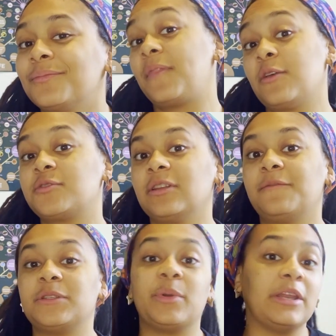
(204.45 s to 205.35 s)
They also live
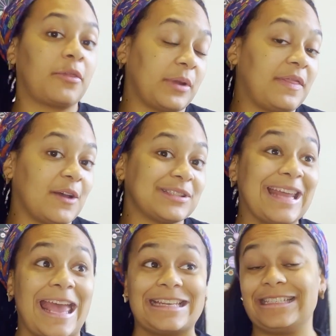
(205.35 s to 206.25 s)
between 3,000
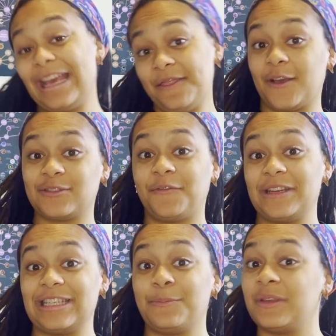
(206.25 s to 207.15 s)
and 10,000
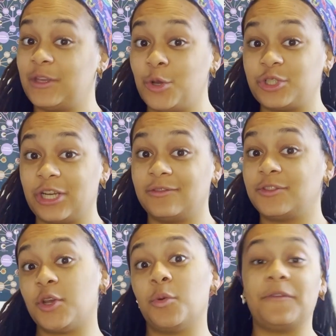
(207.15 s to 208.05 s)
feet deep in the ocean,
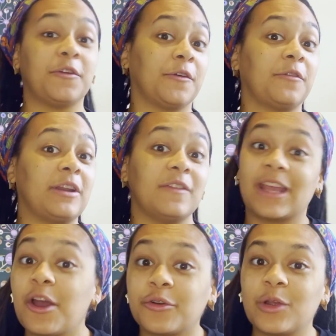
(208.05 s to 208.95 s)
so if you're afraid of
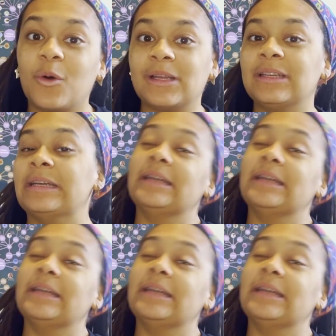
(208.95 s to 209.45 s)
encountering one,